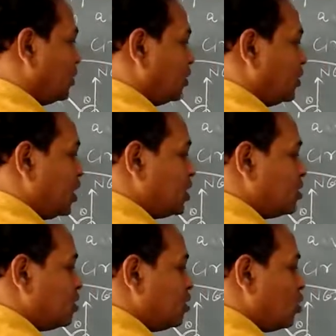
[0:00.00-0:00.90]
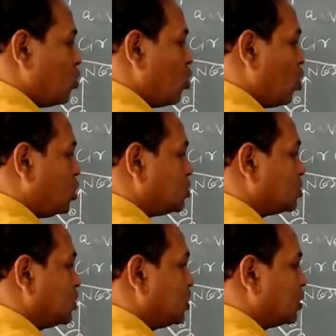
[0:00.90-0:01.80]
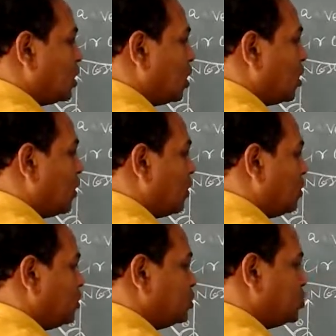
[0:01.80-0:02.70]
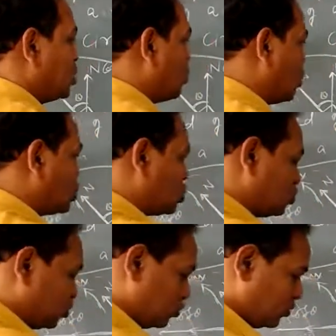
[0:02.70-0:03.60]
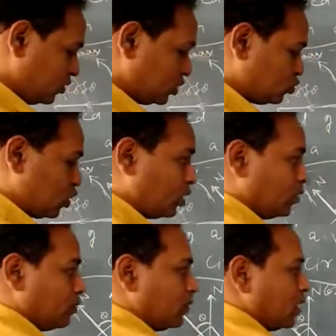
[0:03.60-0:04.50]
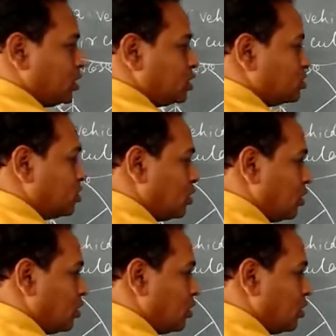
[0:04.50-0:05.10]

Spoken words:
n cos theta is equals to this one, that is